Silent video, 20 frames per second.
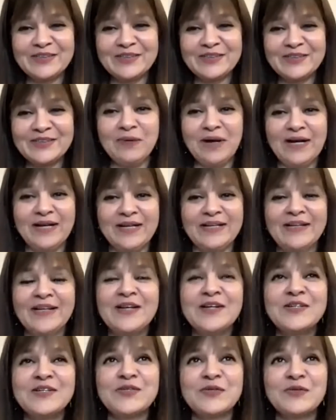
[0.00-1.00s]

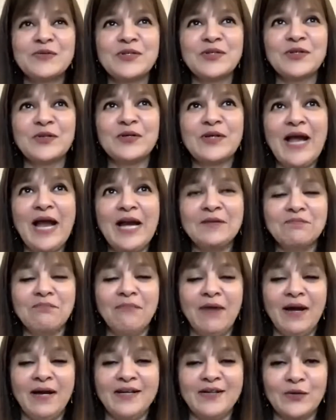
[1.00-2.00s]
at
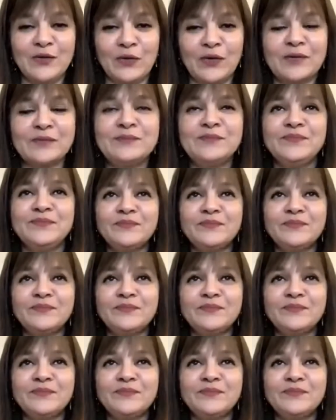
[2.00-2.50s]
my door.